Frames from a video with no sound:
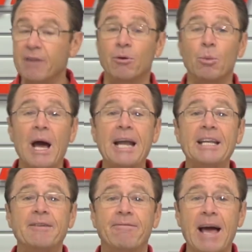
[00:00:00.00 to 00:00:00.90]
a
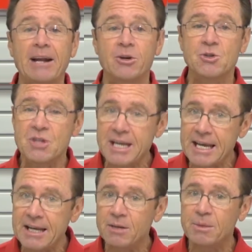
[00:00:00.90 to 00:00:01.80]
variety of factors
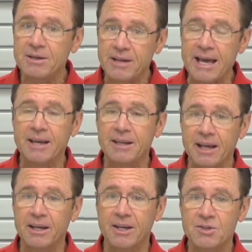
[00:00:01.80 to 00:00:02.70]
need to be taken
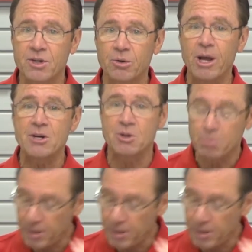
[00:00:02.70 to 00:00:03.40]
into consideration.